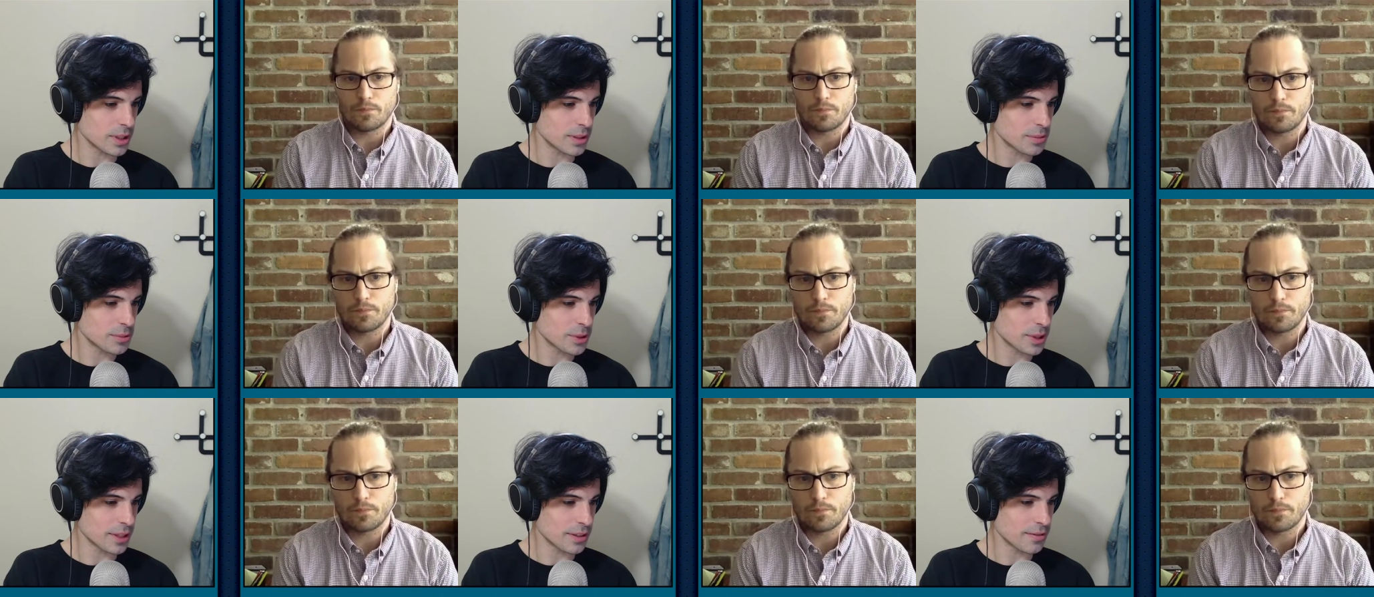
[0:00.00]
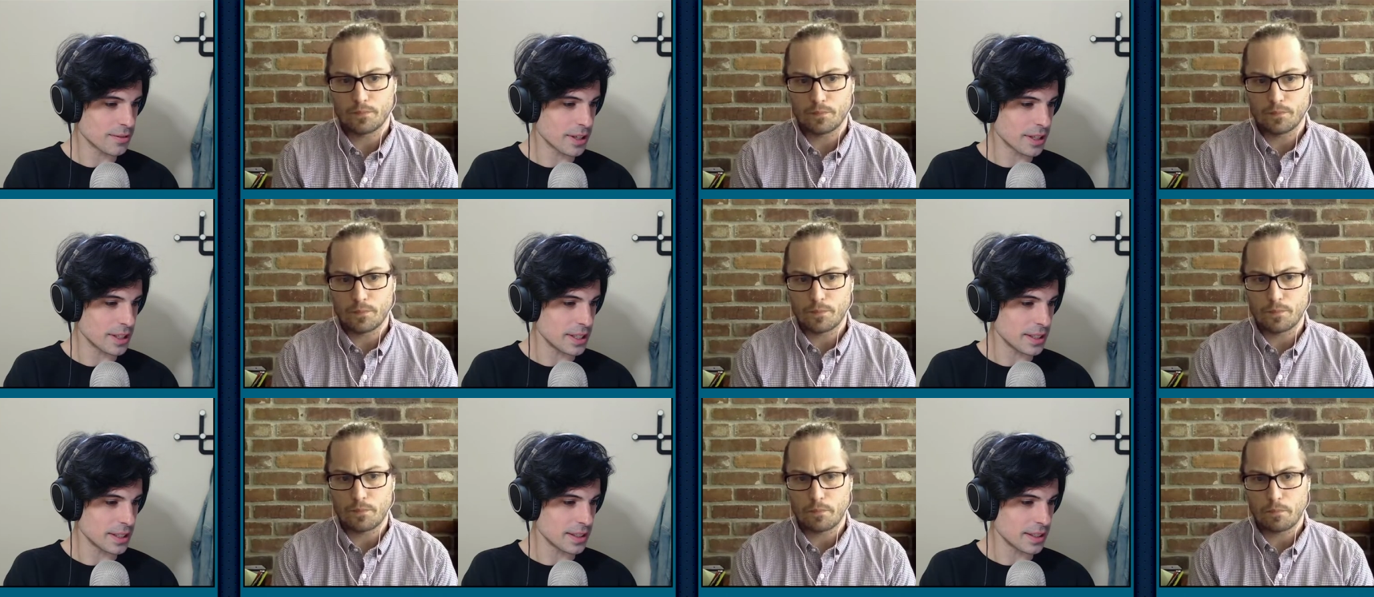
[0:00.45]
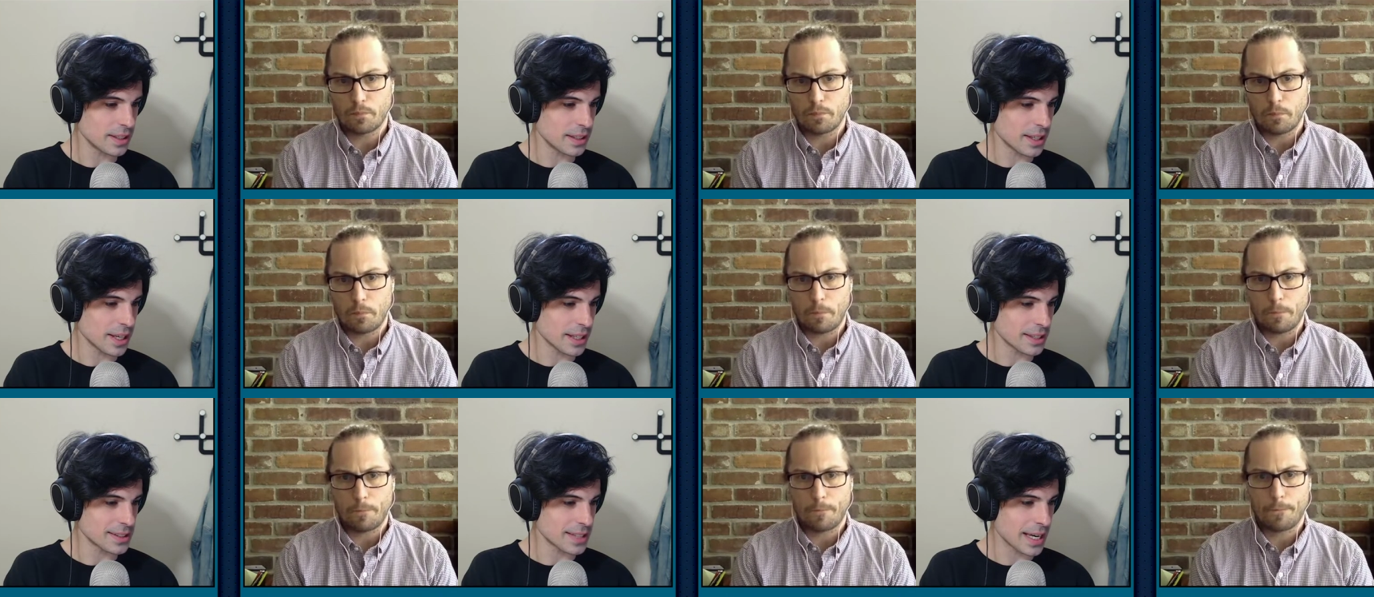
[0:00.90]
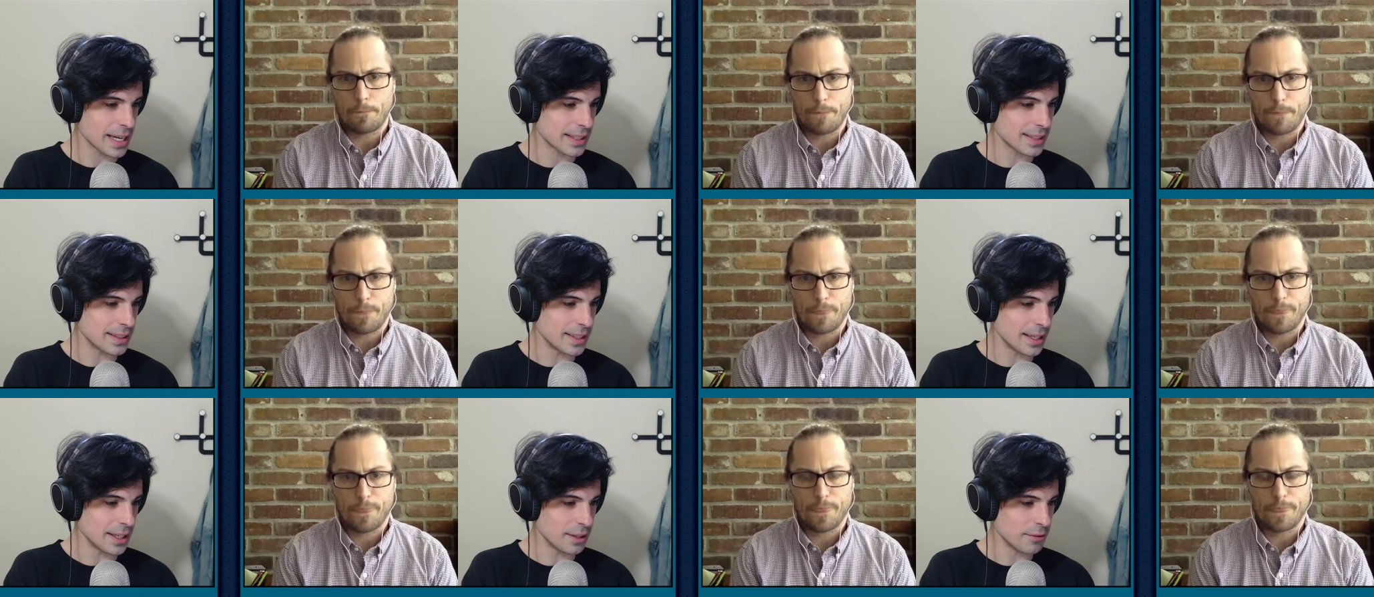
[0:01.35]
Speaker 1: I'm trying to find the exact
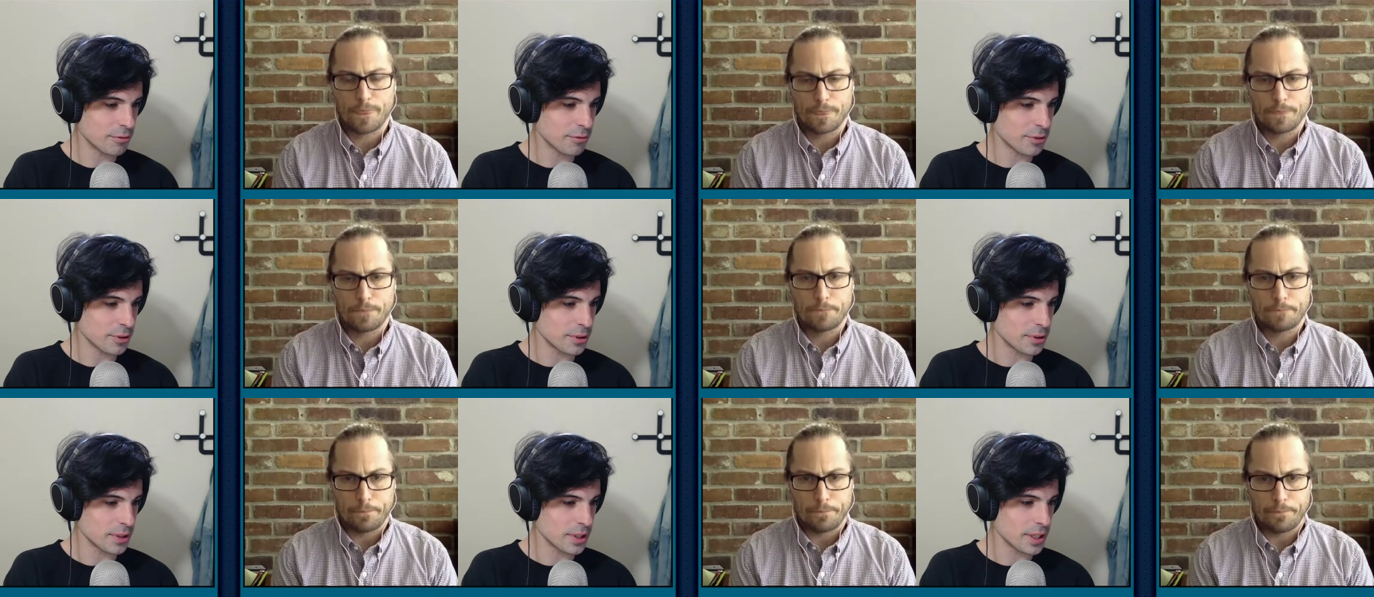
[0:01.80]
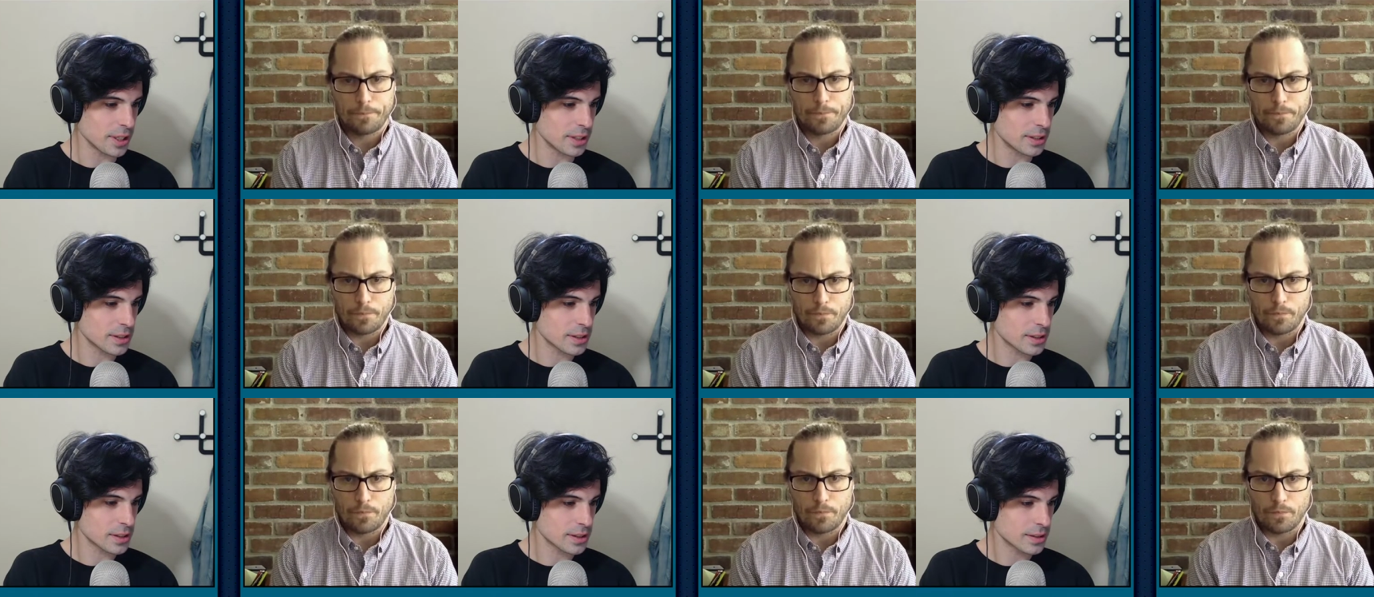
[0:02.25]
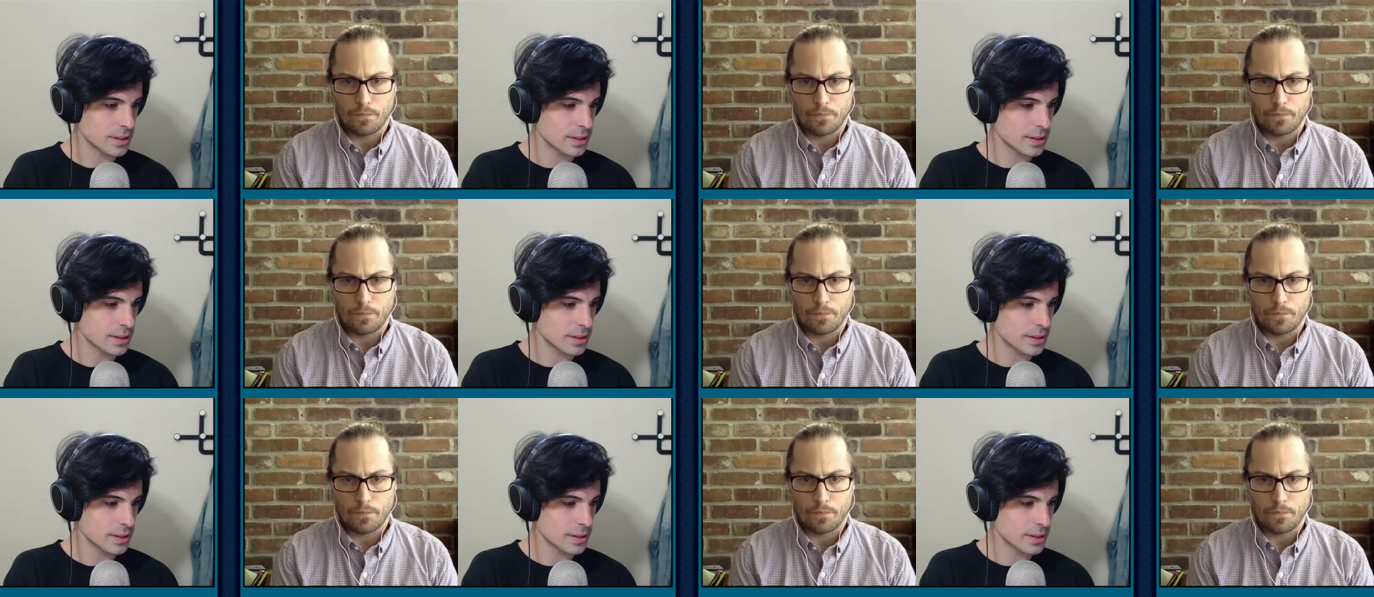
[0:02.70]
date for you guys.